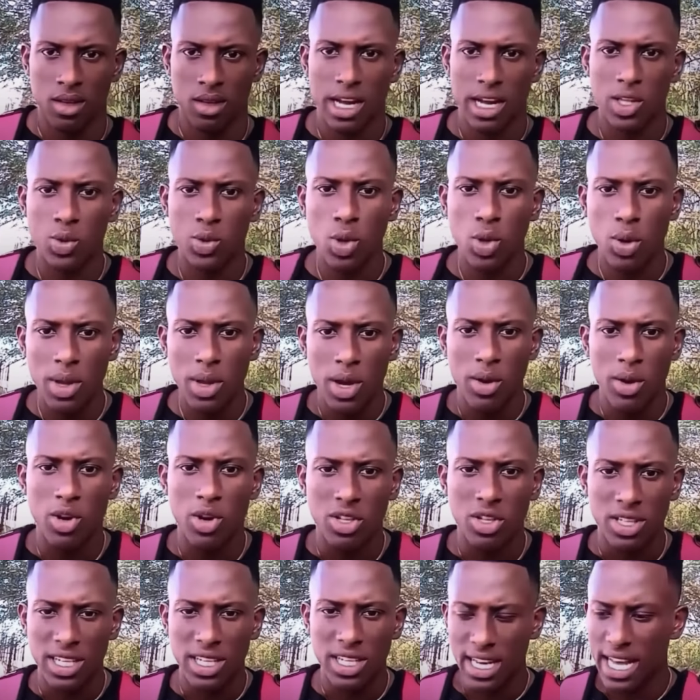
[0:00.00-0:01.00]
Cause two of we
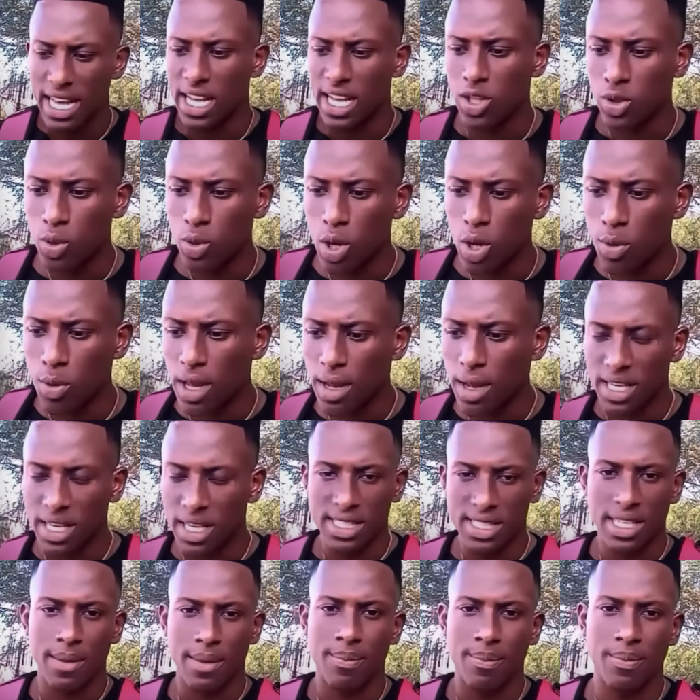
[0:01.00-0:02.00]
are together, two of we are
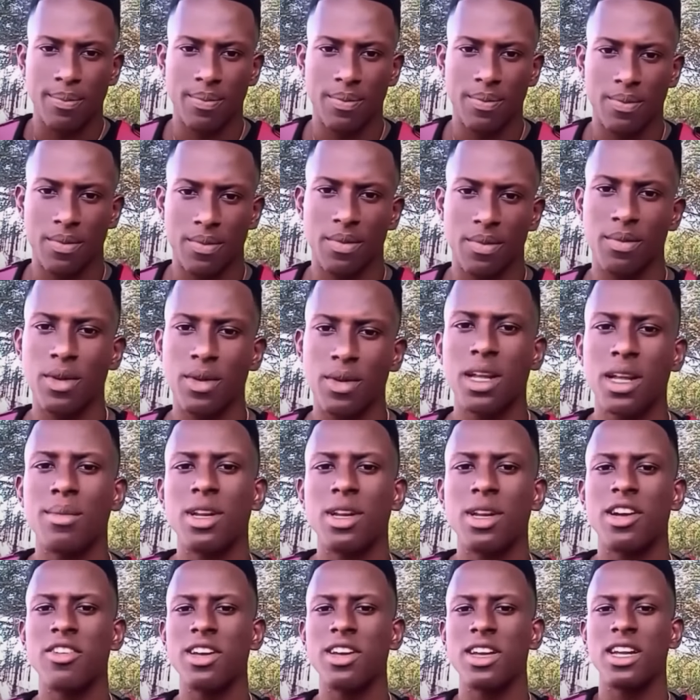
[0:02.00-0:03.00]
mixed step. But
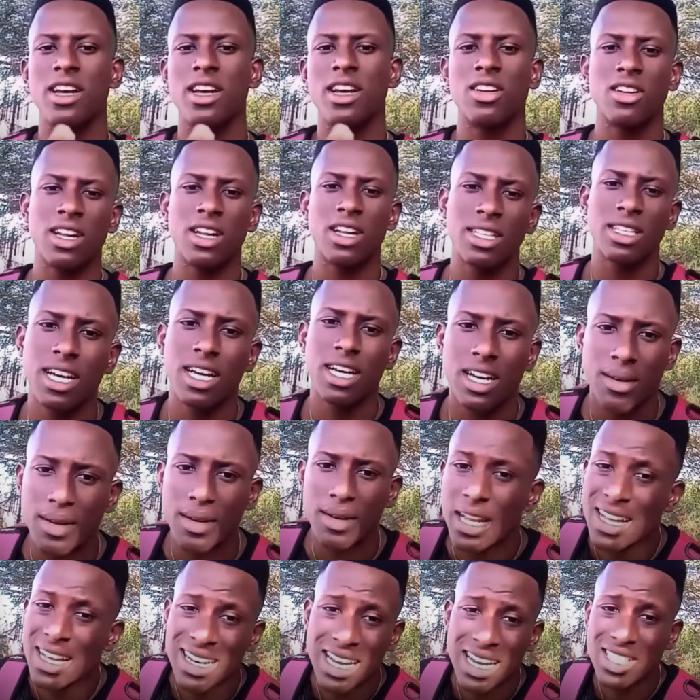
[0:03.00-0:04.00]
I'm gonna rate that none at all.
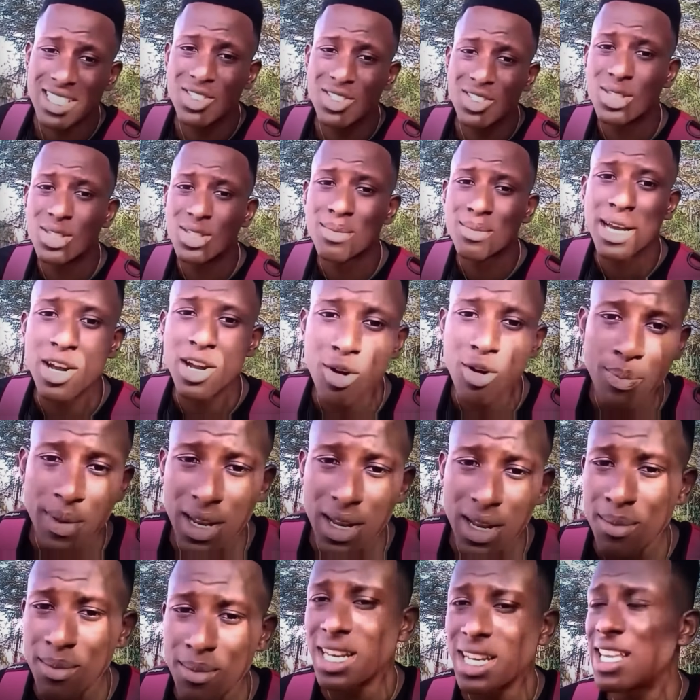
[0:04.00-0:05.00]
And that's just my
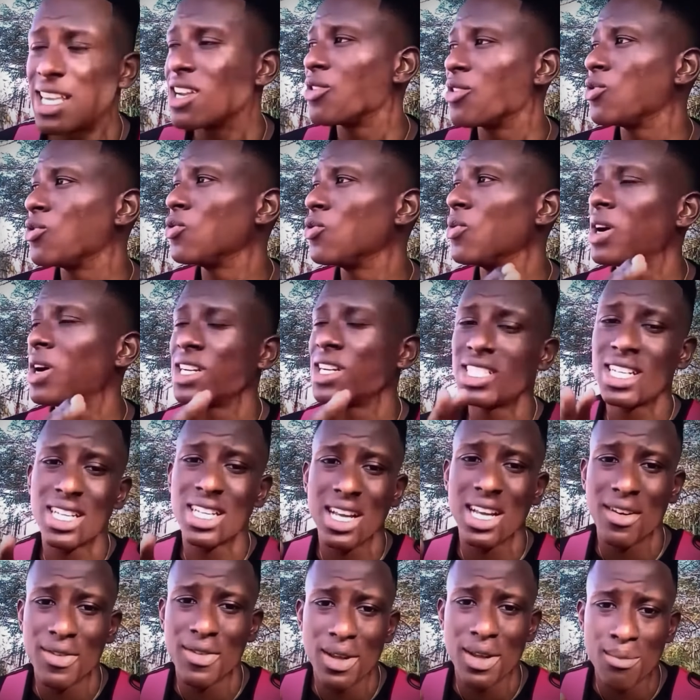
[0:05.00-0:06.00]
opinion. I'm not care who want to
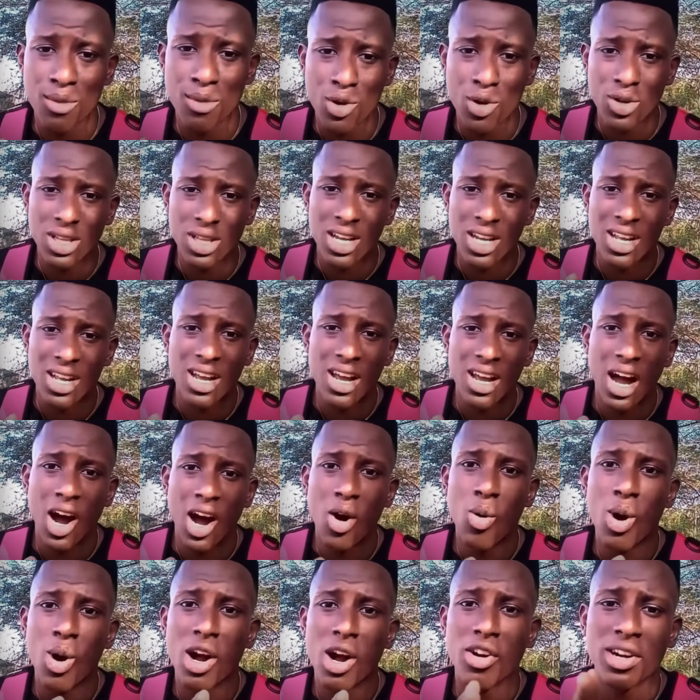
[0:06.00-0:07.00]
chat off their mouth,
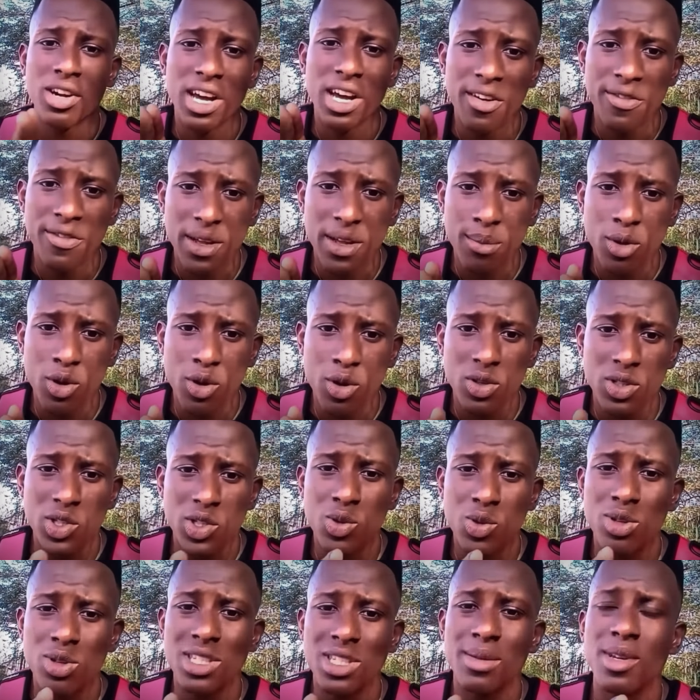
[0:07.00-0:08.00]
or who want to run off their mouth,
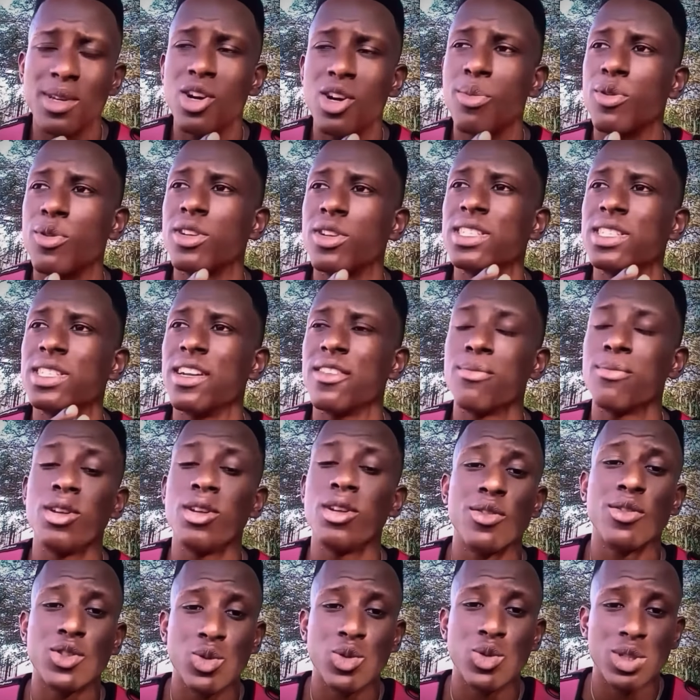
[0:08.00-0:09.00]
soldier big up on yourself.
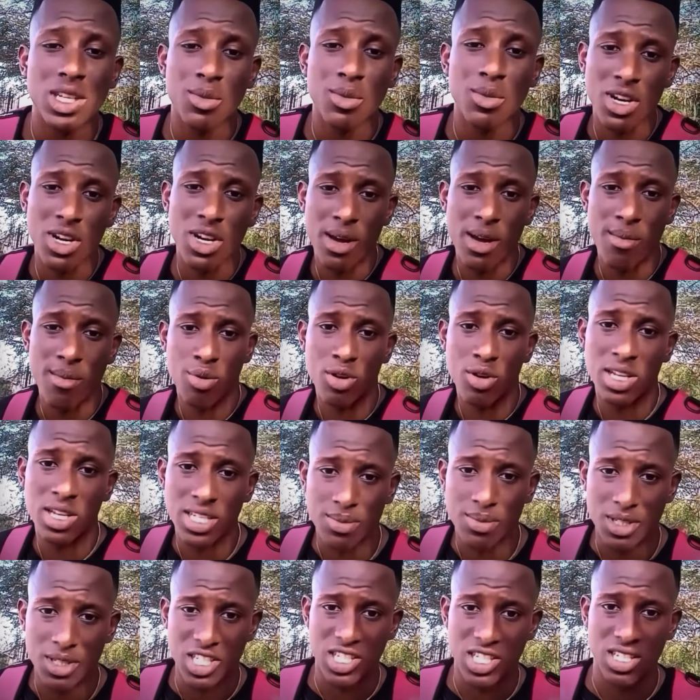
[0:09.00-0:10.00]
I love soldier more than
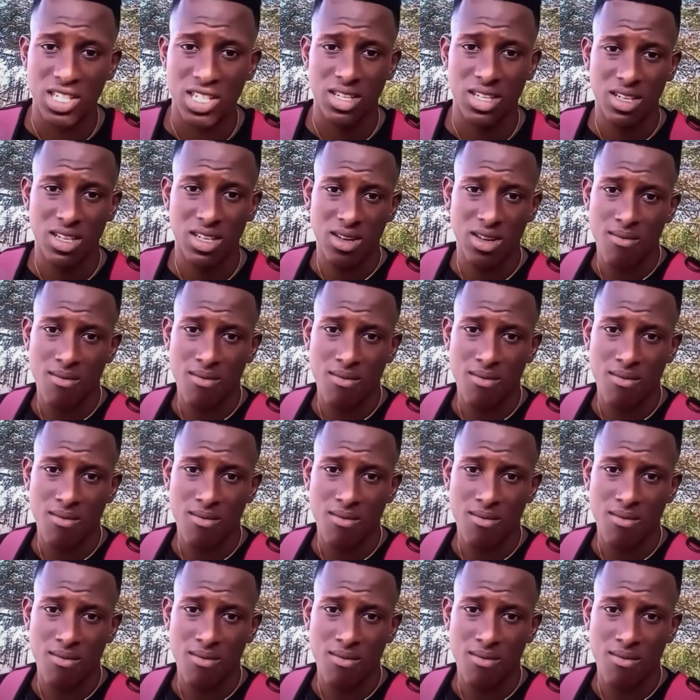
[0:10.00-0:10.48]
police, me G.